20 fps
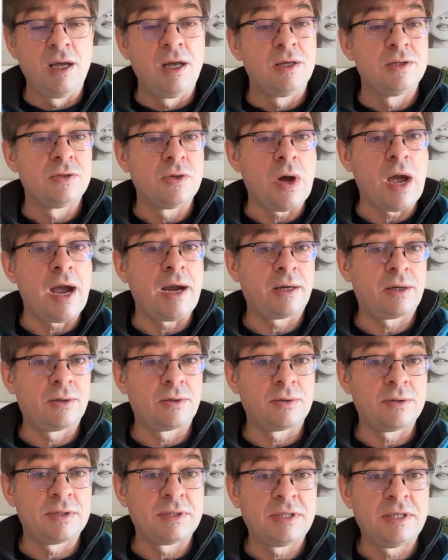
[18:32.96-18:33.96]
The
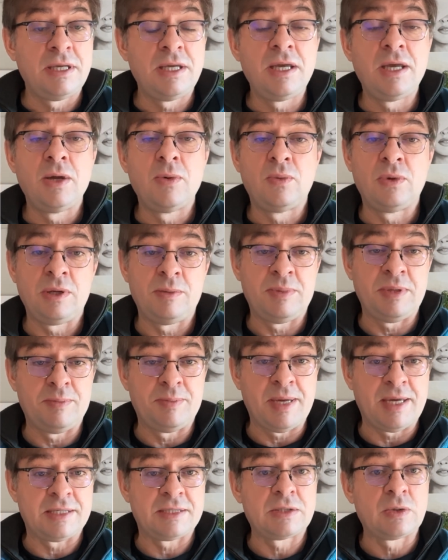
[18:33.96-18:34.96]
accuracy will be
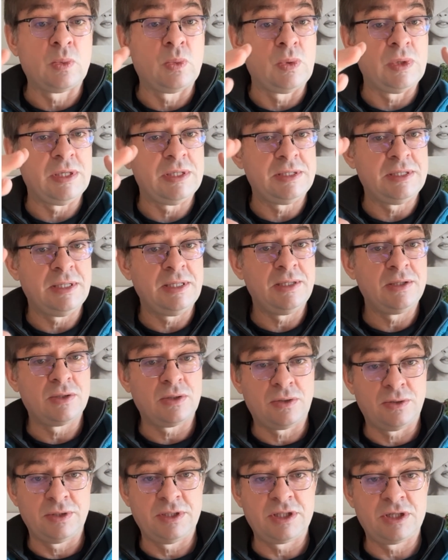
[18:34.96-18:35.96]
best within the
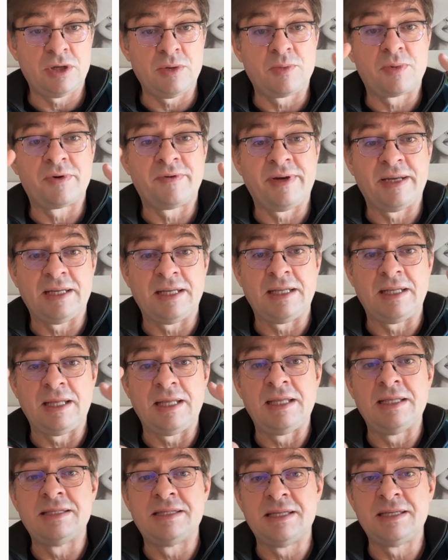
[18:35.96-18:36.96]
condition provided
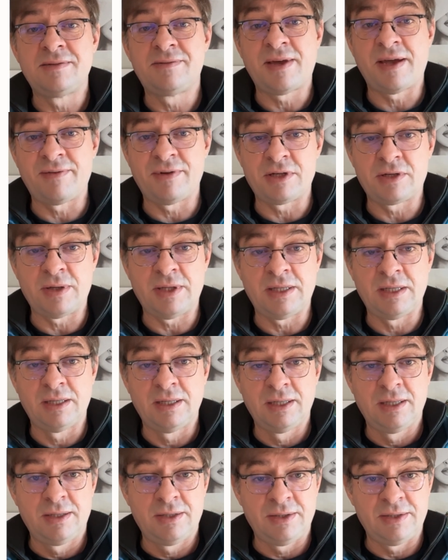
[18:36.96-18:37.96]
in this 500
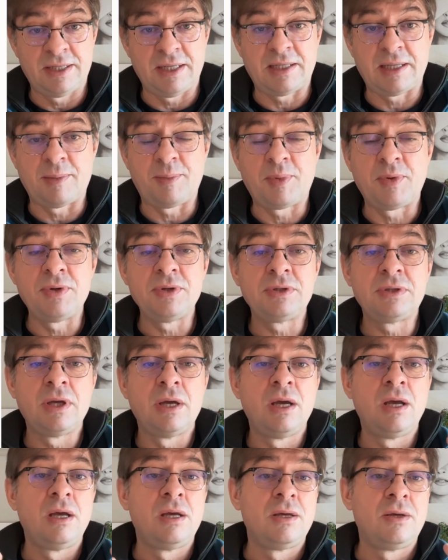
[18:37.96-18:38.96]
data point.
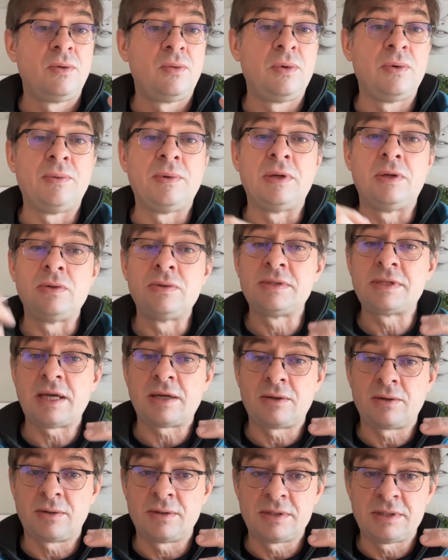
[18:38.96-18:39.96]
We will lose
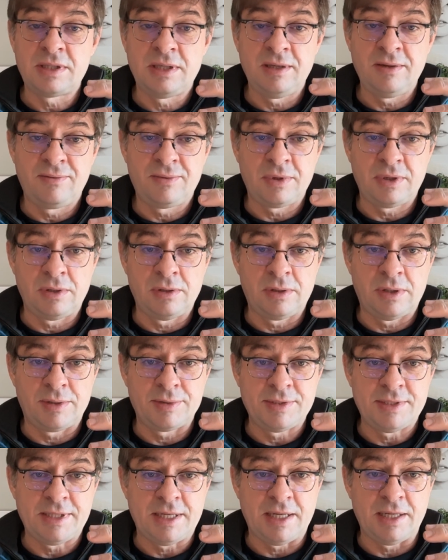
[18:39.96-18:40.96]
accuracy if we go
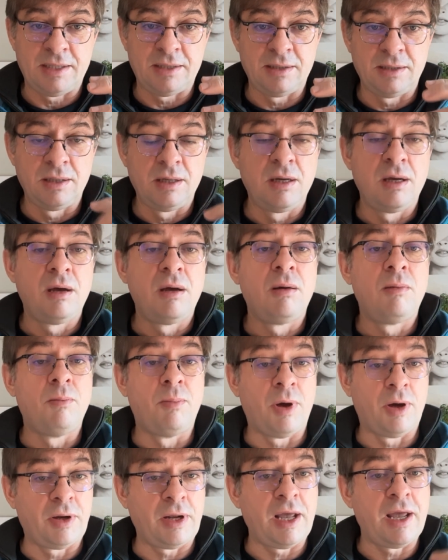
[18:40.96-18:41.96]
outside.
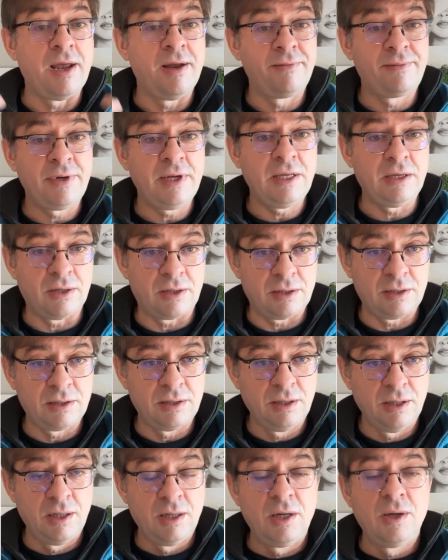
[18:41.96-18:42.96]
But every year,
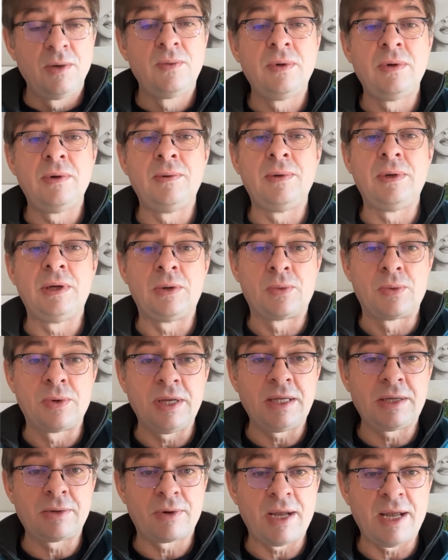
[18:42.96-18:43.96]
we will
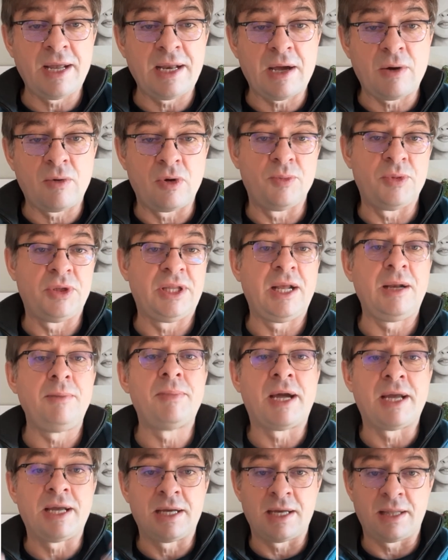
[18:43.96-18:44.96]
retrain our model
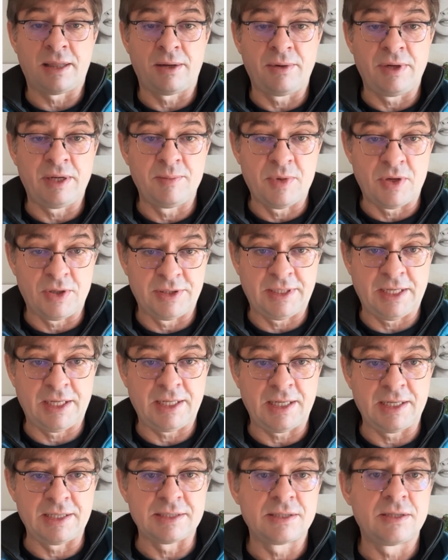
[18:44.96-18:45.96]
by gathering more data.